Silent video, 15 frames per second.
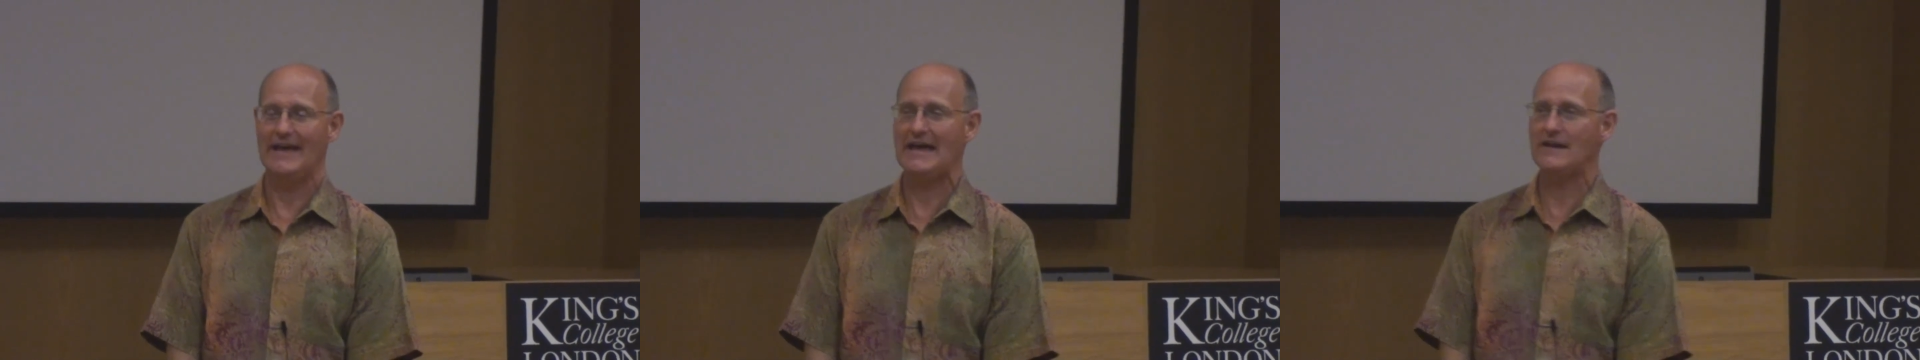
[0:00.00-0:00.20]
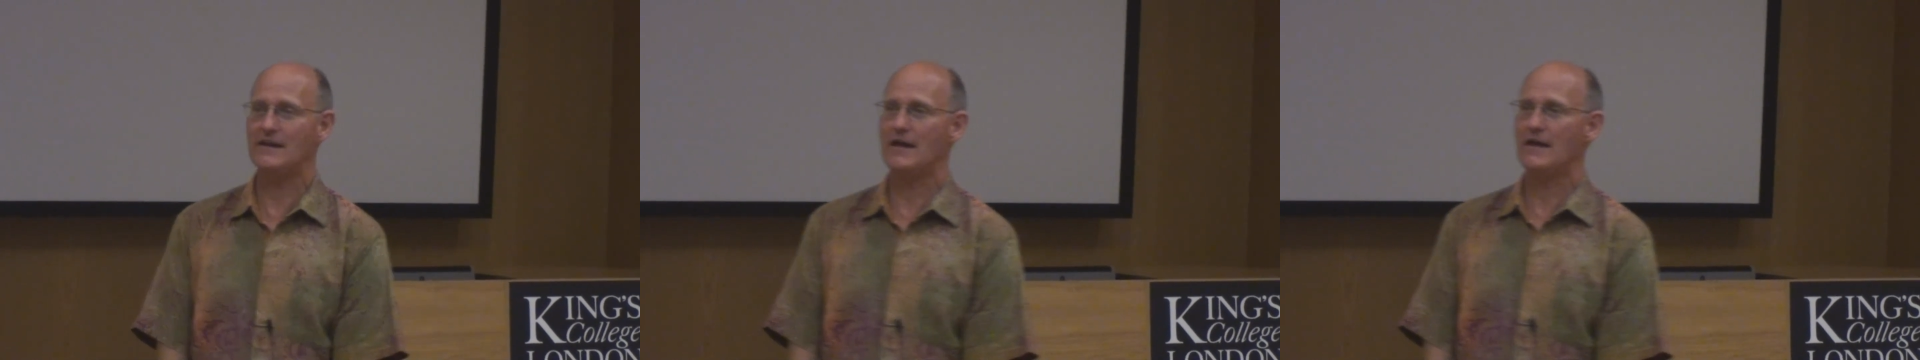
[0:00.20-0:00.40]

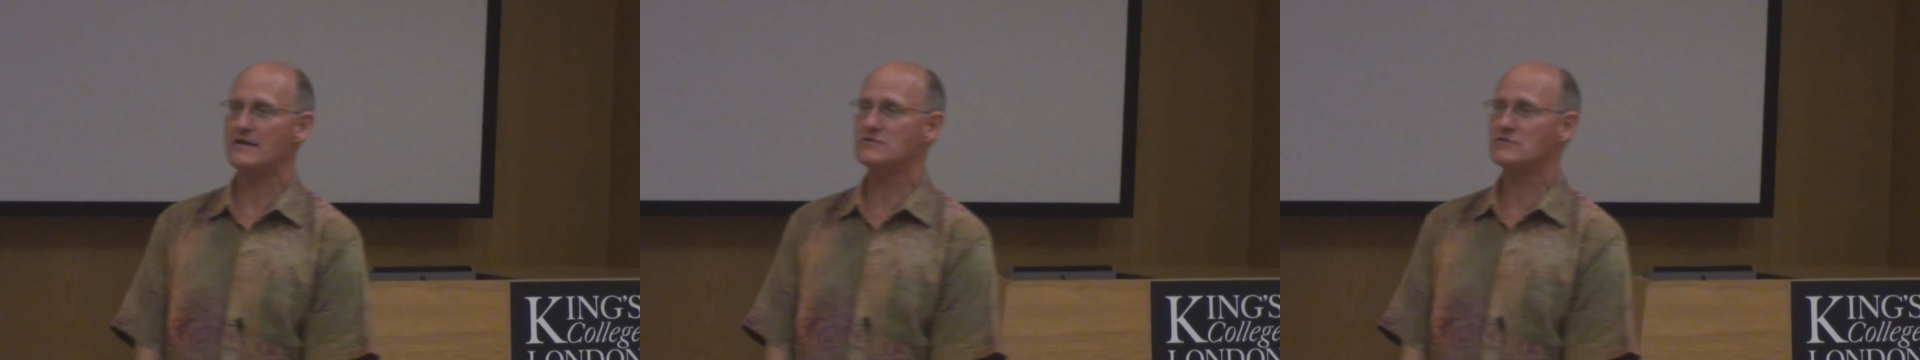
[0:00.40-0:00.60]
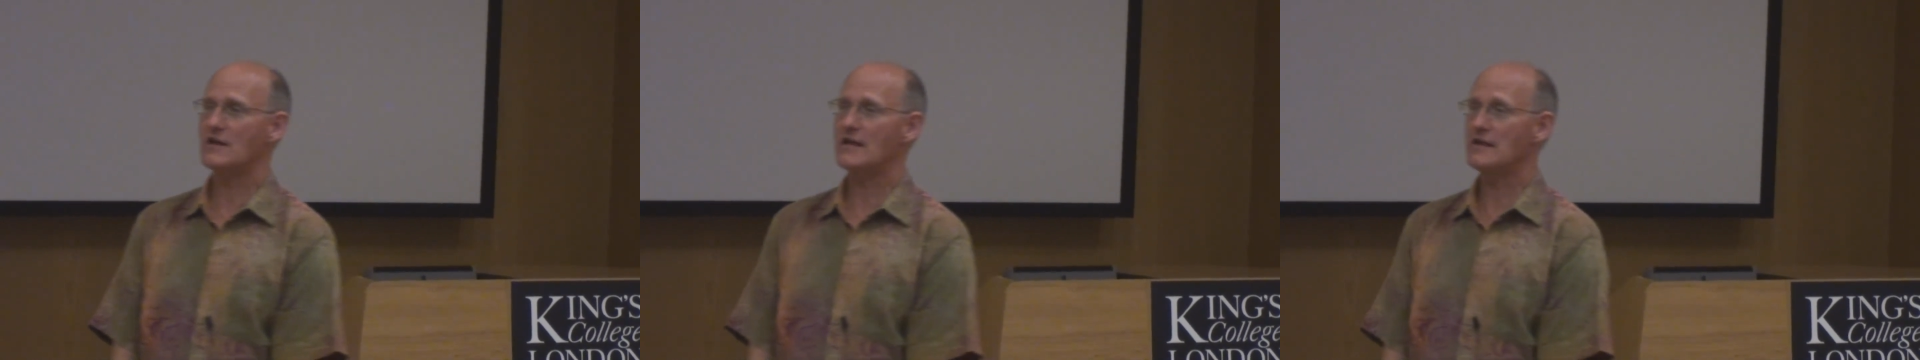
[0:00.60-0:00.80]

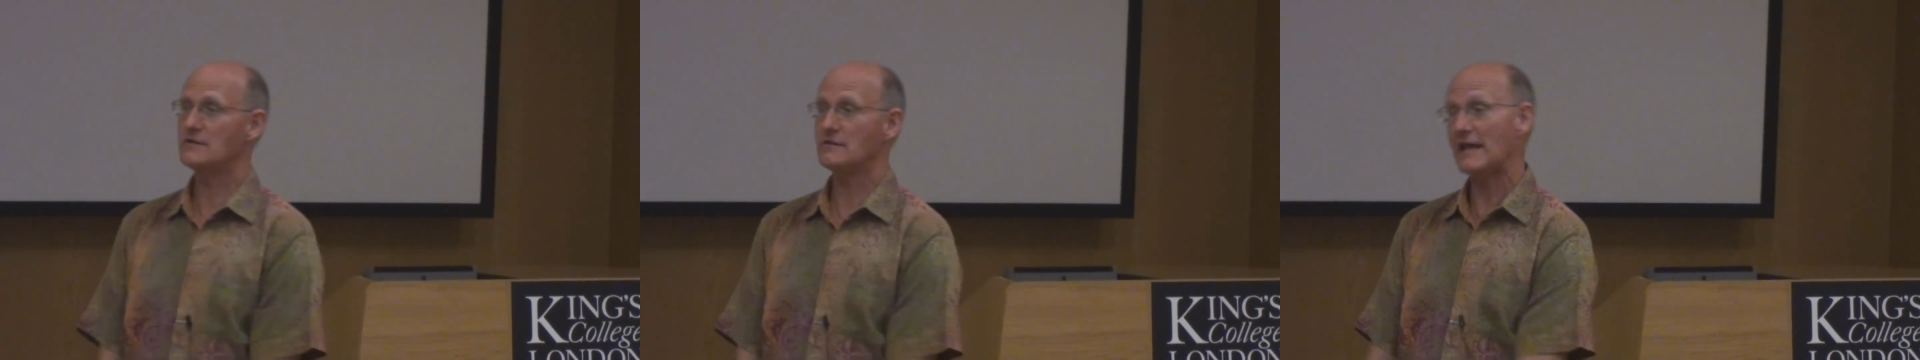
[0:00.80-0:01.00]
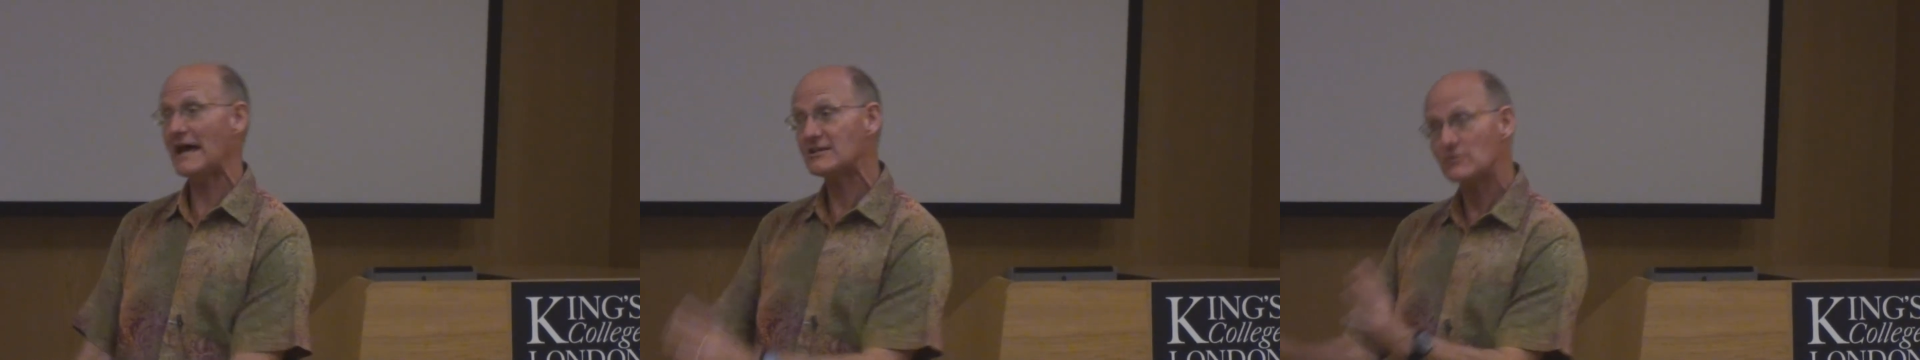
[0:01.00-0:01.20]

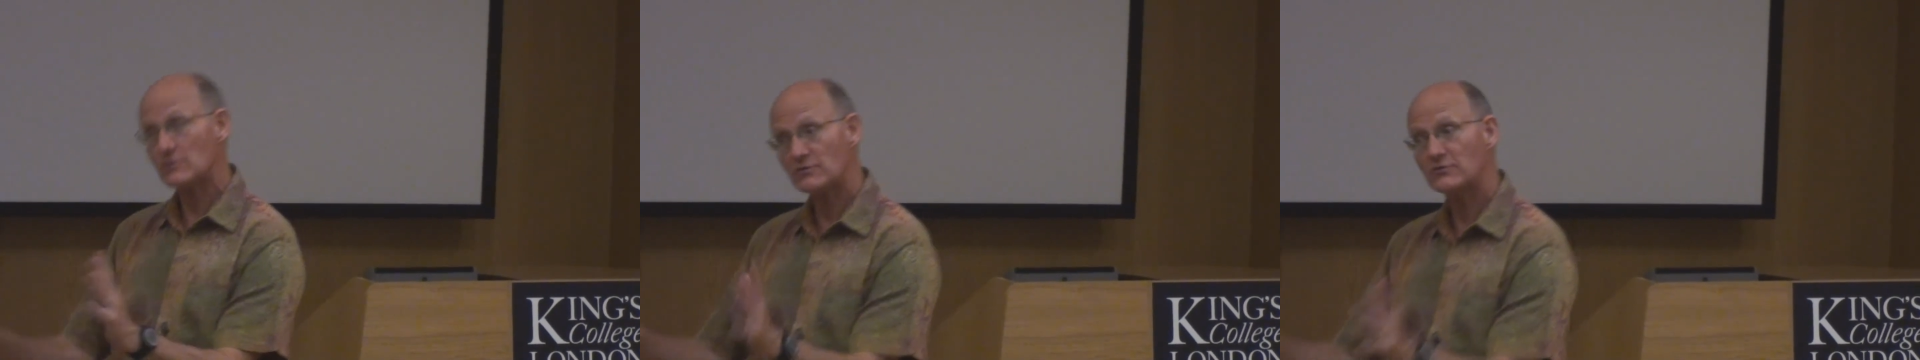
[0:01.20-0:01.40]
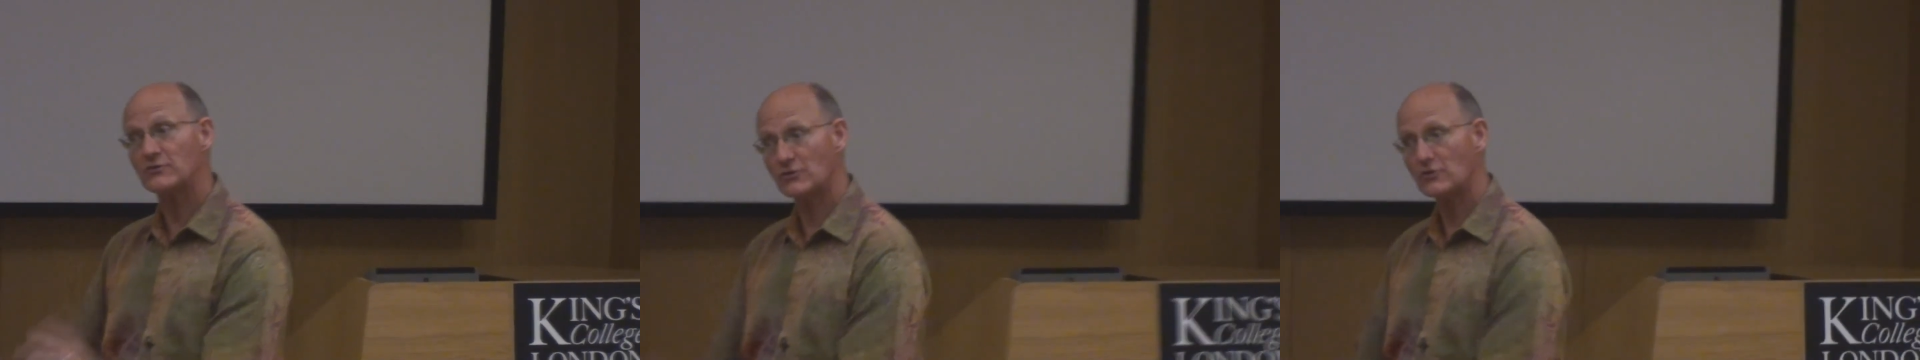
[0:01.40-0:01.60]
And
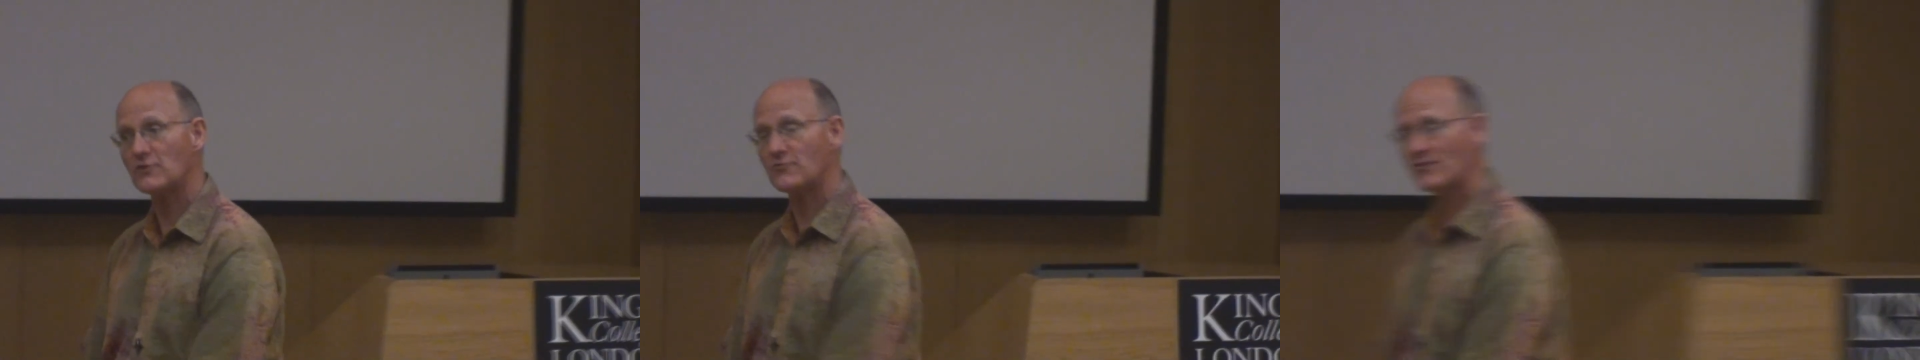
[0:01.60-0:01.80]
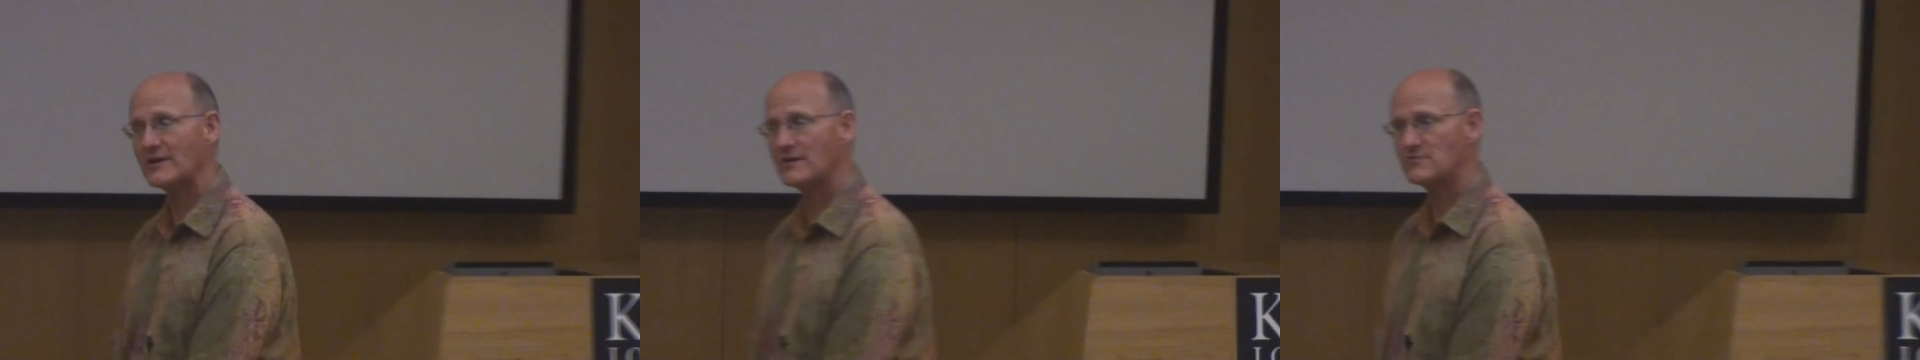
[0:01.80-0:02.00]
Lazarus was a
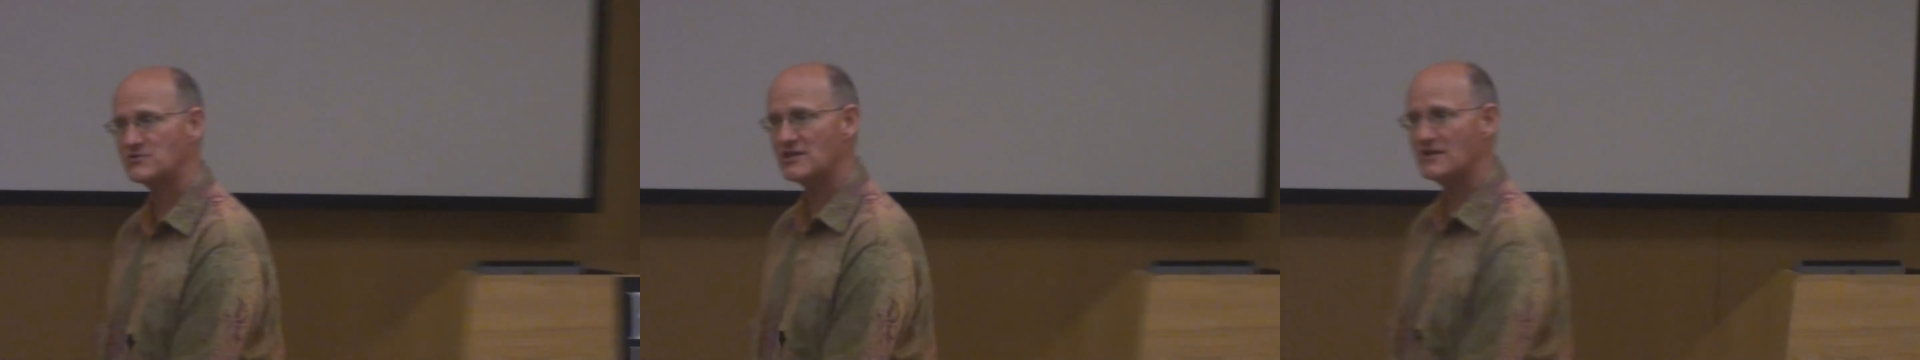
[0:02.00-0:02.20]
good friend